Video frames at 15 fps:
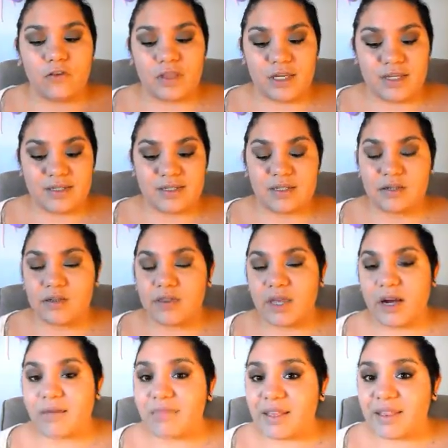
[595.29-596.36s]
the concealer that
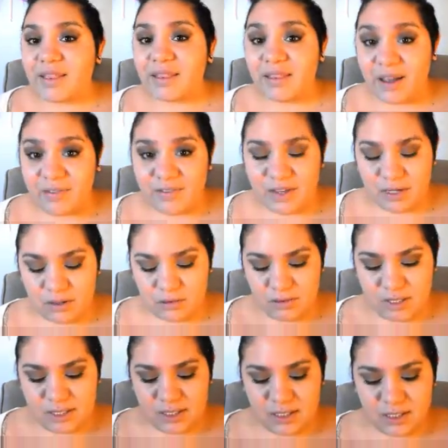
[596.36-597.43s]
I've been loving
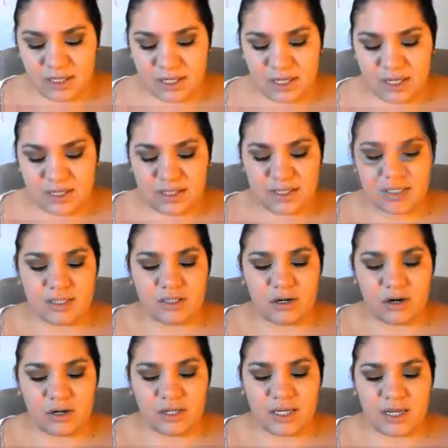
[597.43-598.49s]
recently is this
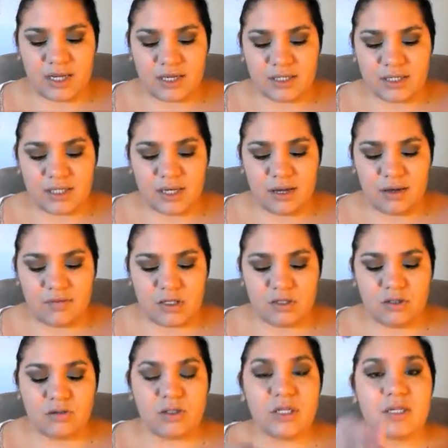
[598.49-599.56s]
Hard Candy Heavy
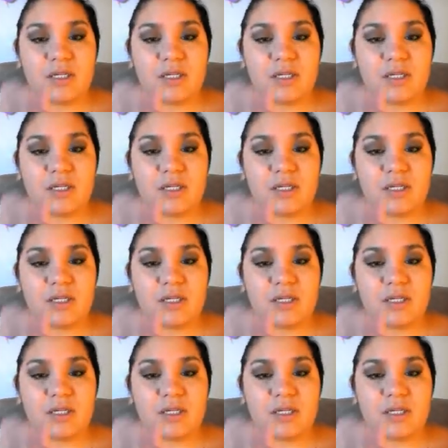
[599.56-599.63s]
Duty